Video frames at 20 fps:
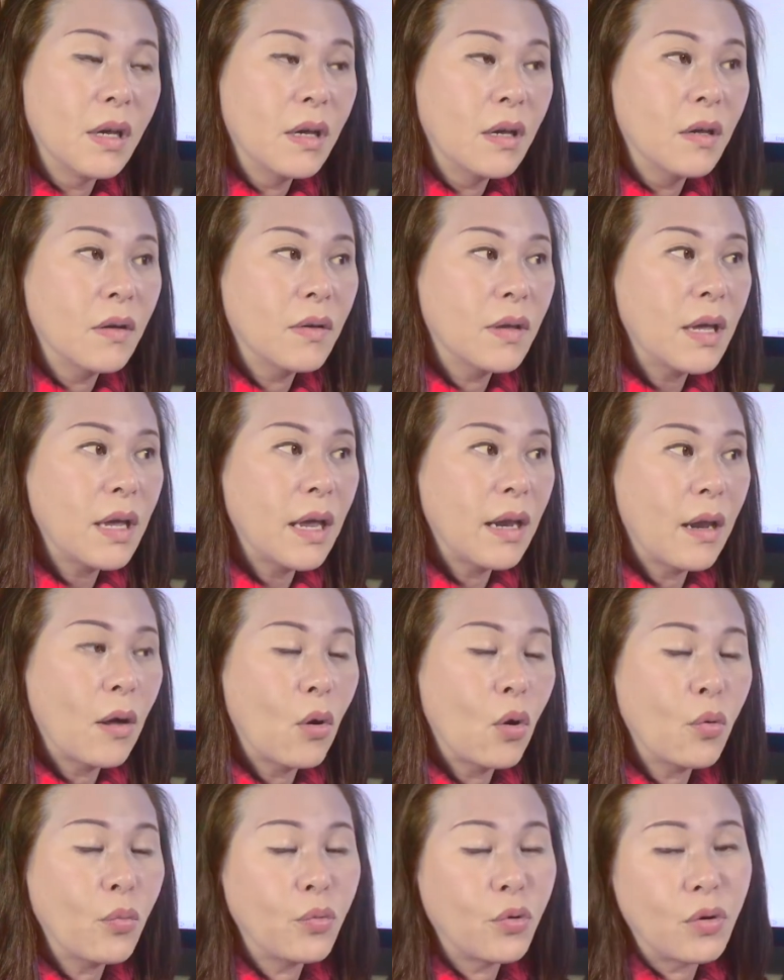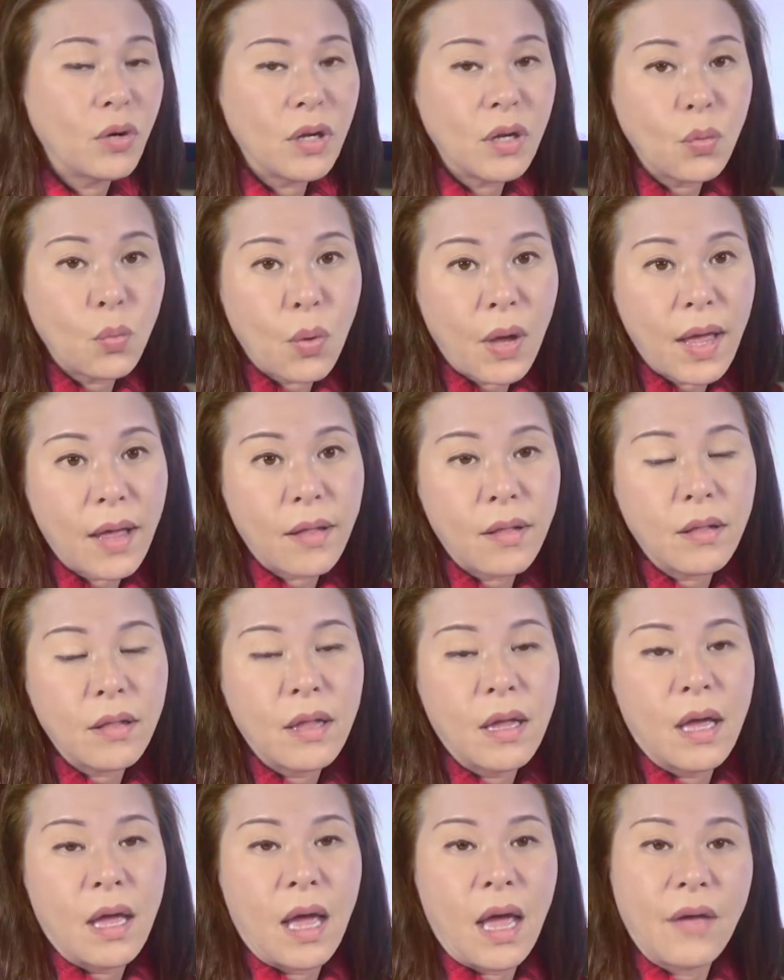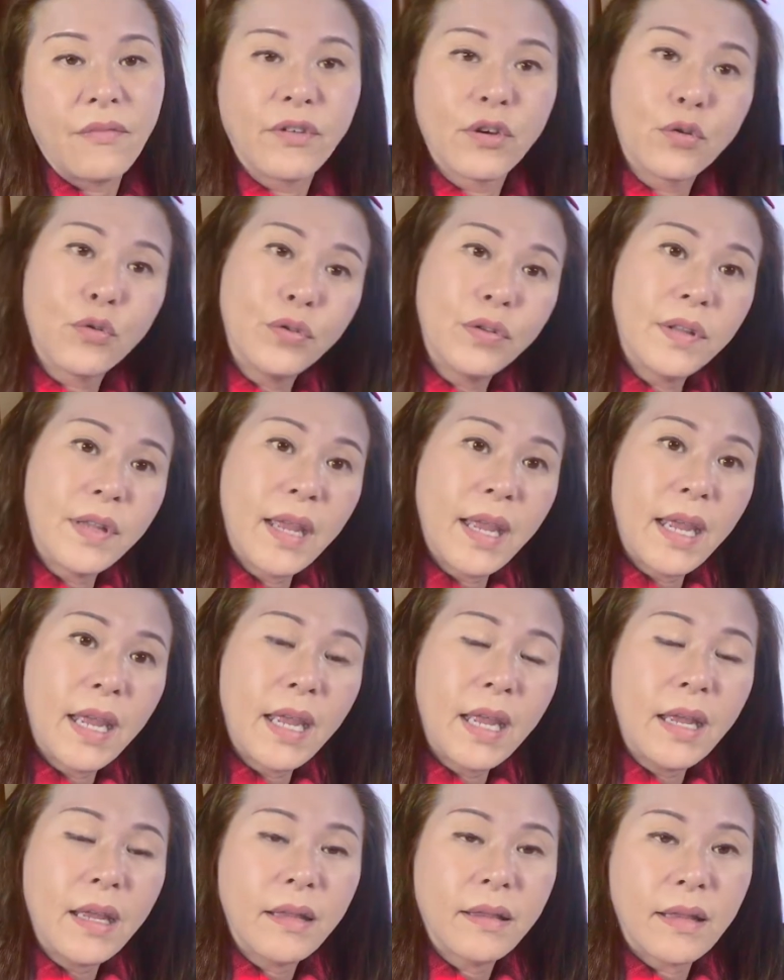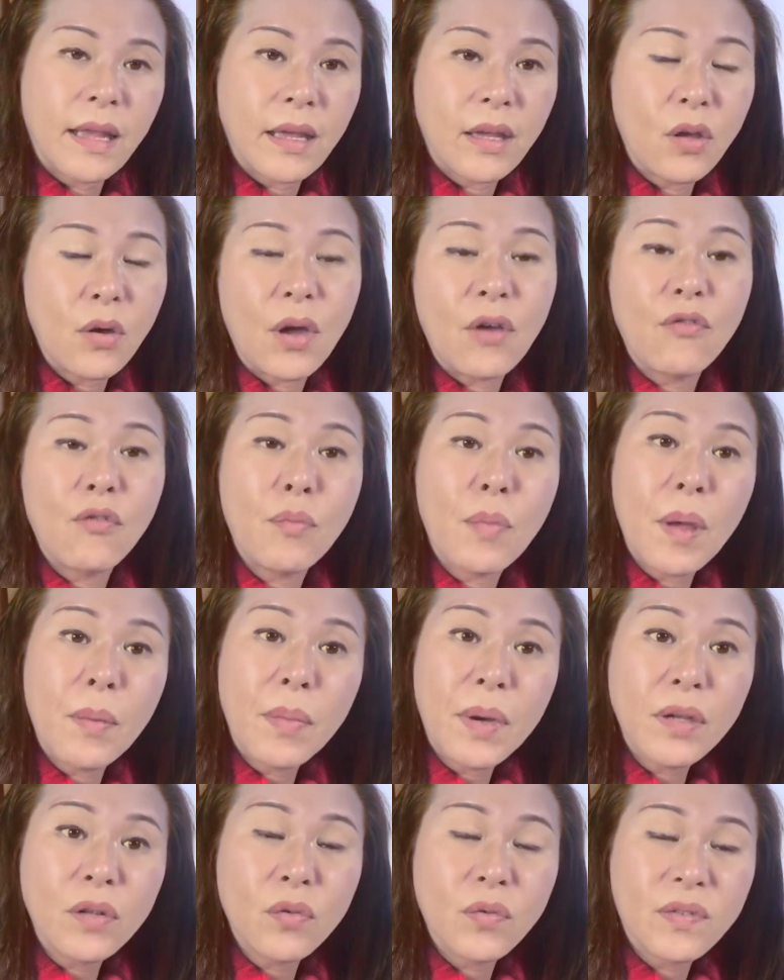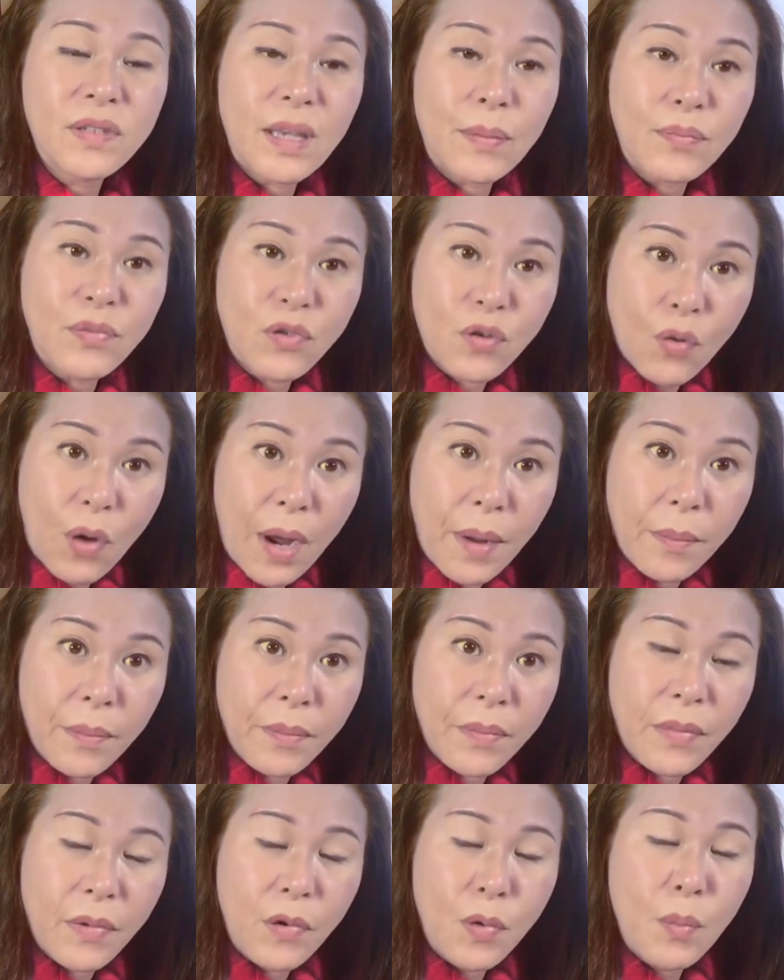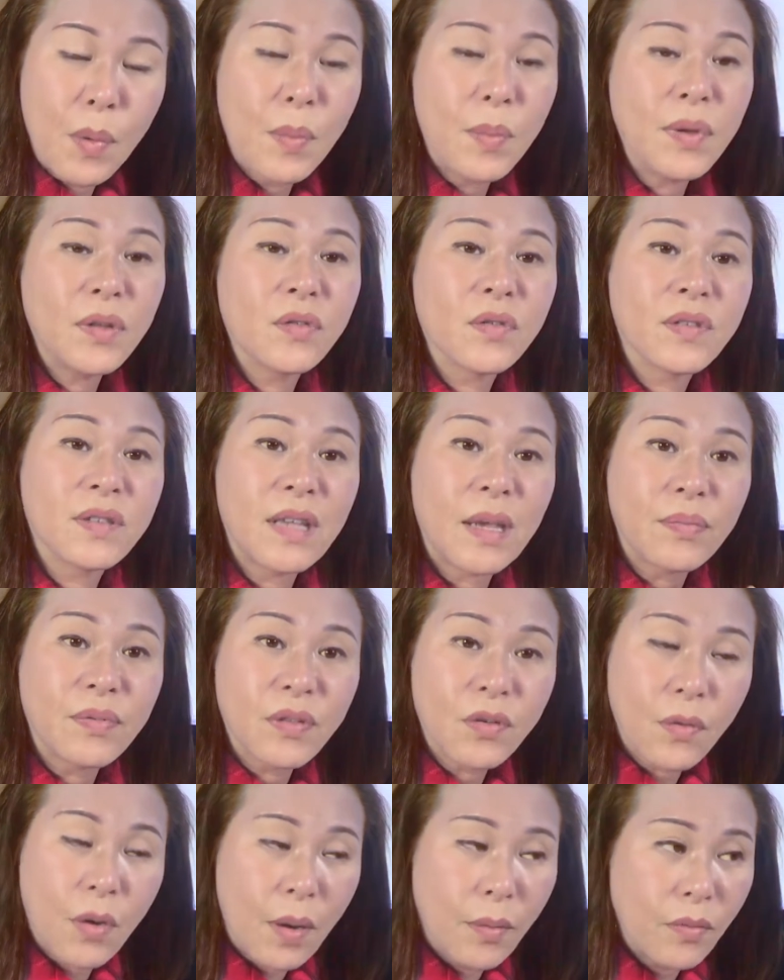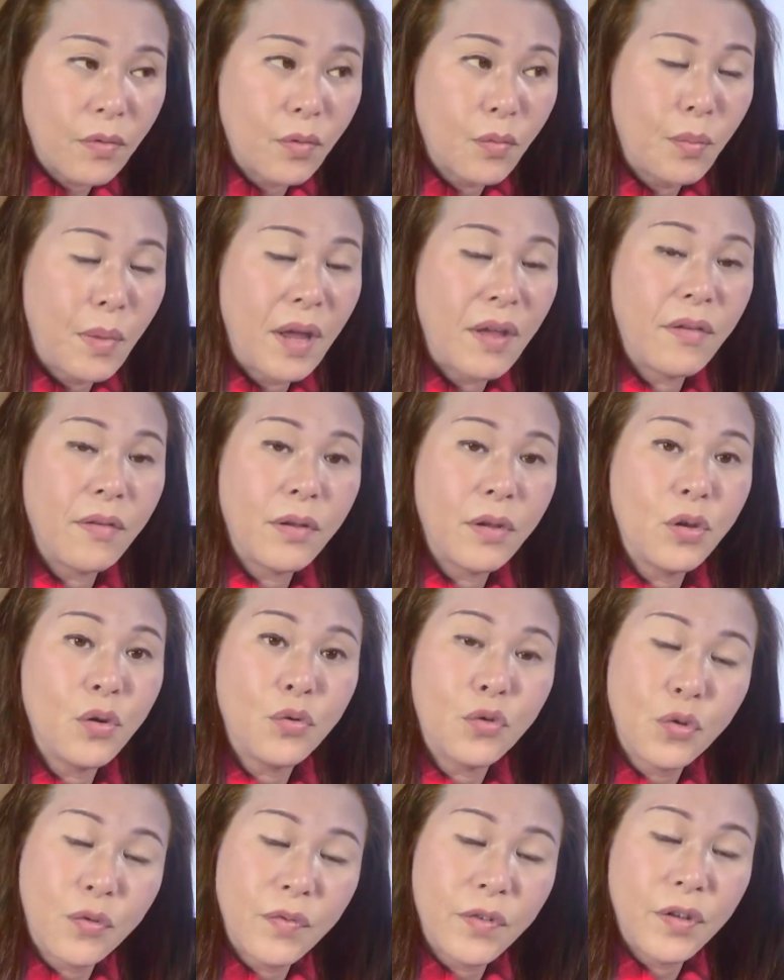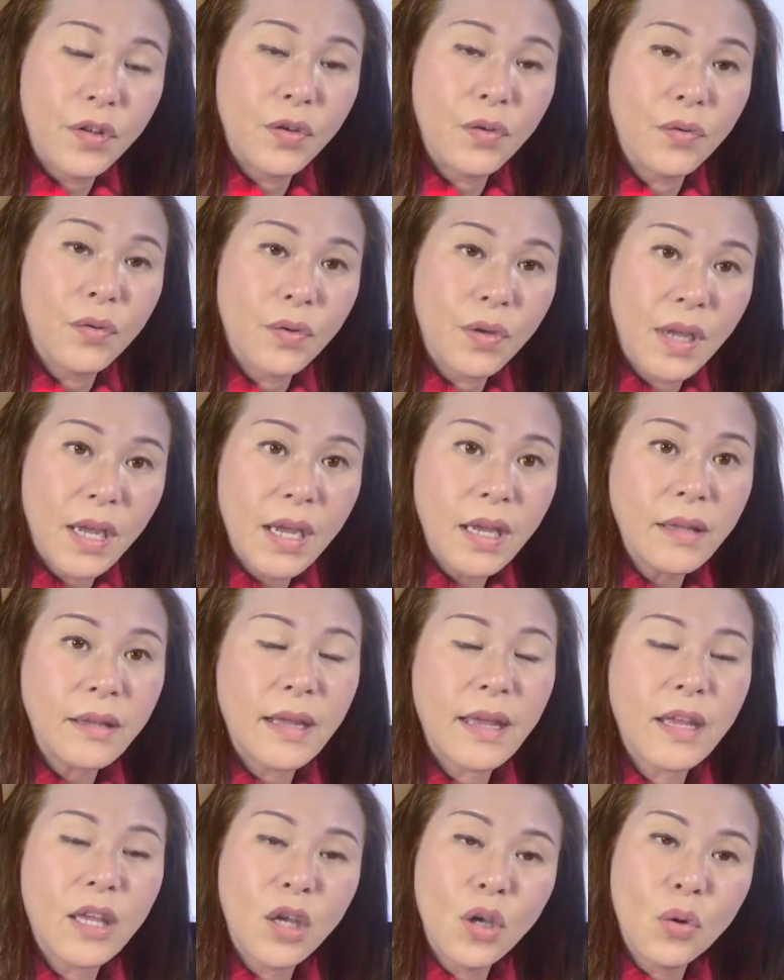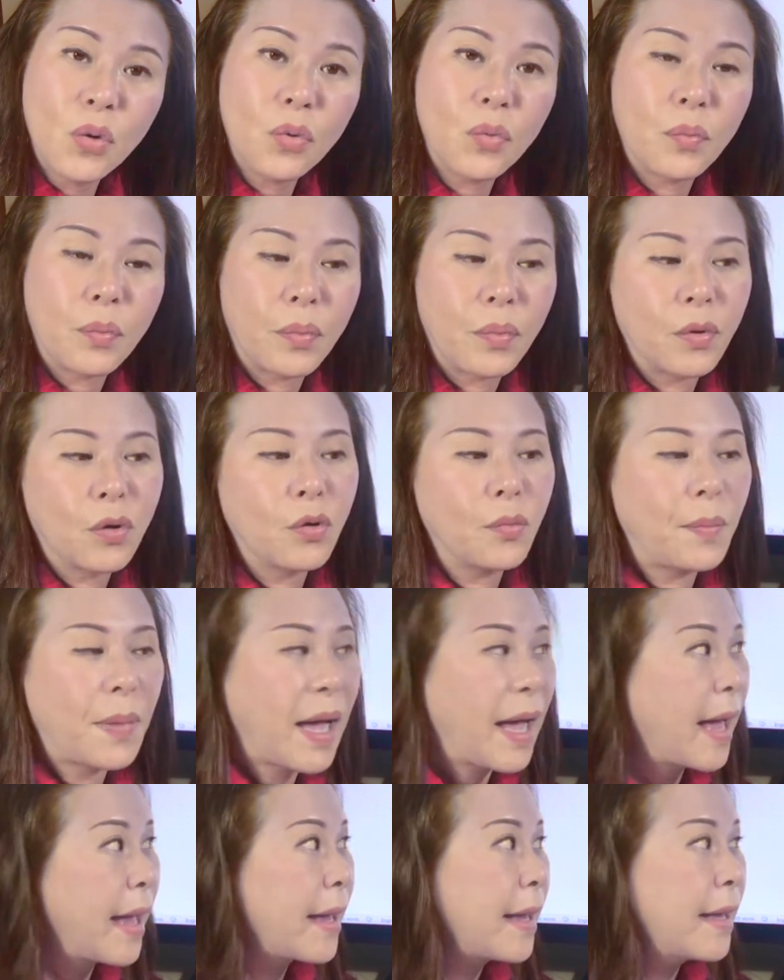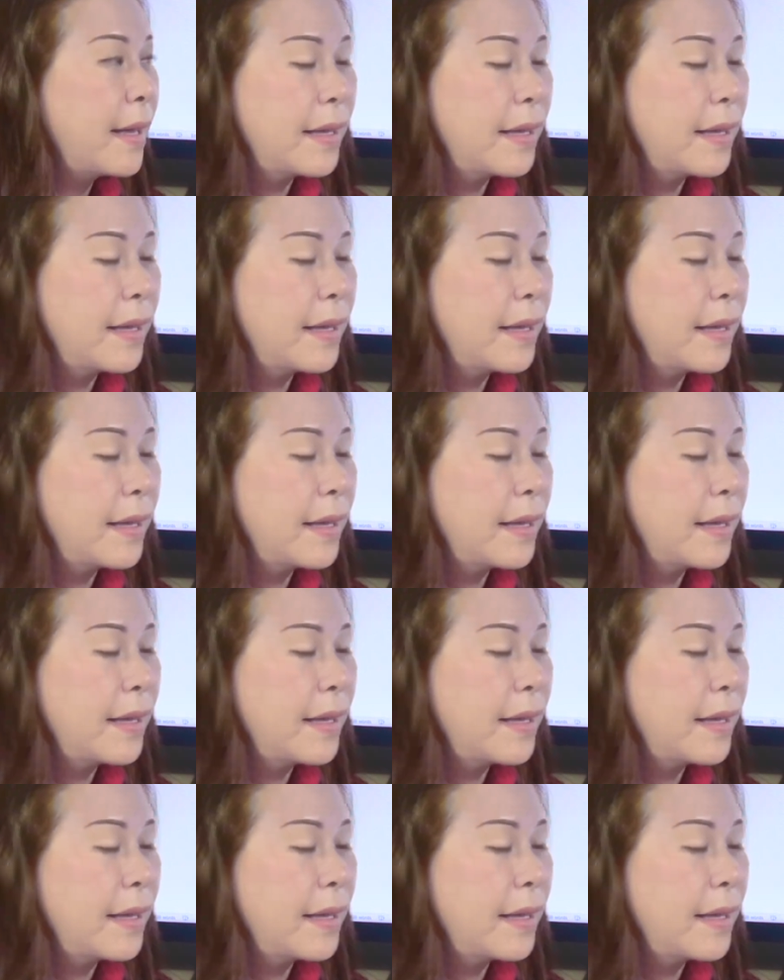Okay, and I hope you learn well. Have a good day. Thank you, and remember to subscribe. Remember to subscribe to my YouTube video. Okay, thank you. Goodbye.